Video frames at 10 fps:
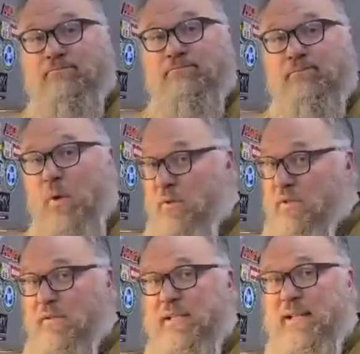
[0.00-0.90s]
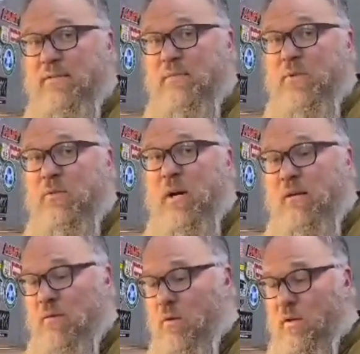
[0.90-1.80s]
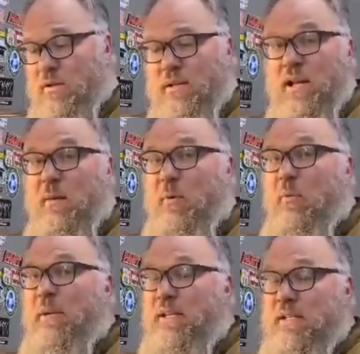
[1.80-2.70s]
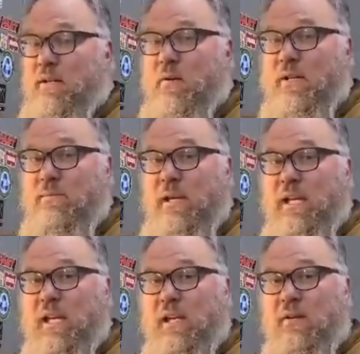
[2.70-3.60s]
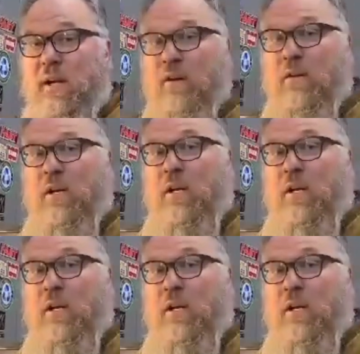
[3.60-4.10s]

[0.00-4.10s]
Most of us have some 2x4s and a couple of pieces of OSB kicking around.